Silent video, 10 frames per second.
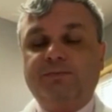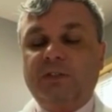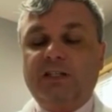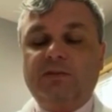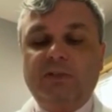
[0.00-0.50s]

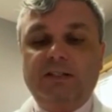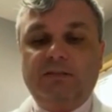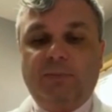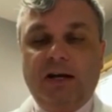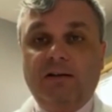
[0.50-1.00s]
just means
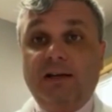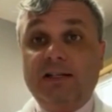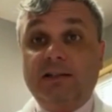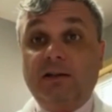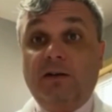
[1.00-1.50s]

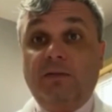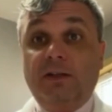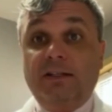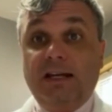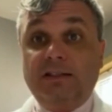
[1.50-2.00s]
paralyzing of the
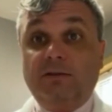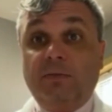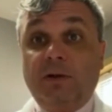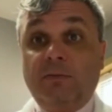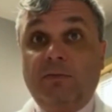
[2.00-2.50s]

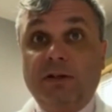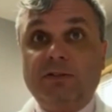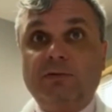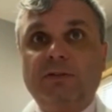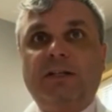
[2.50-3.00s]
intestinal
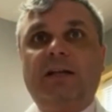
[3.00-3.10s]
muscles.